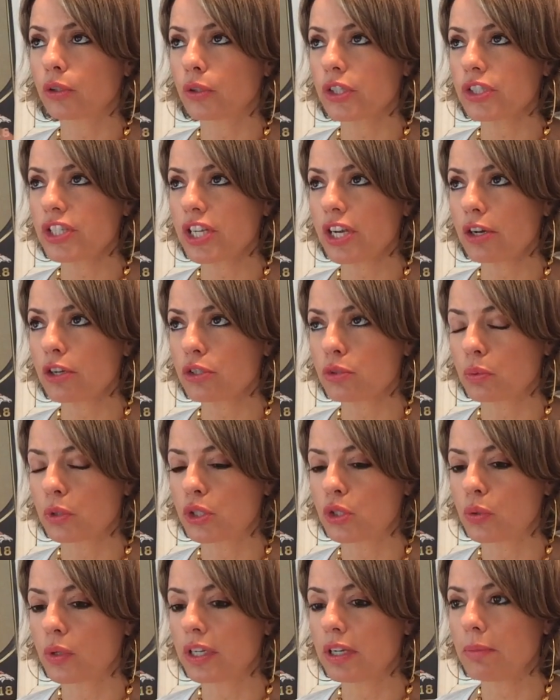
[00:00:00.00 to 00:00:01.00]
Chris Harris
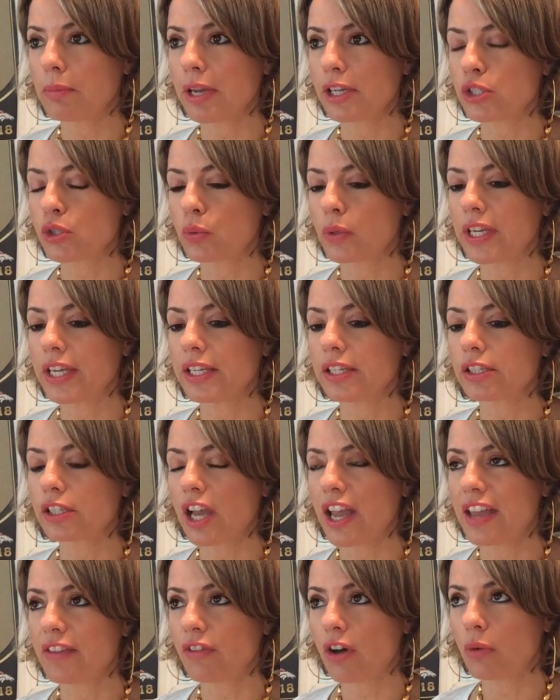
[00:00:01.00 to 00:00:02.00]
retweeted my tweet,
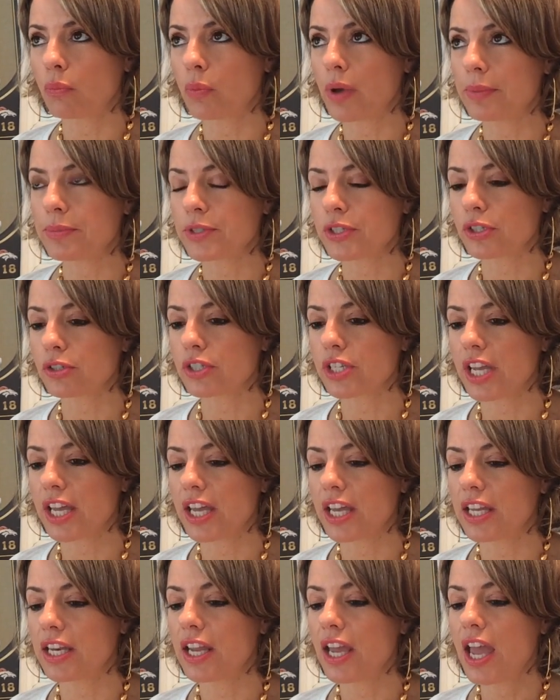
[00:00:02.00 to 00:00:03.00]
Kayvon Webster
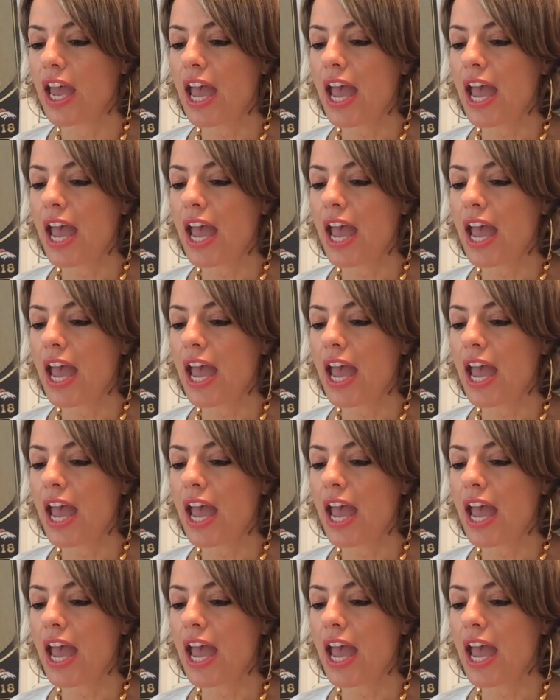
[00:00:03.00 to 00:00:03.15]
did,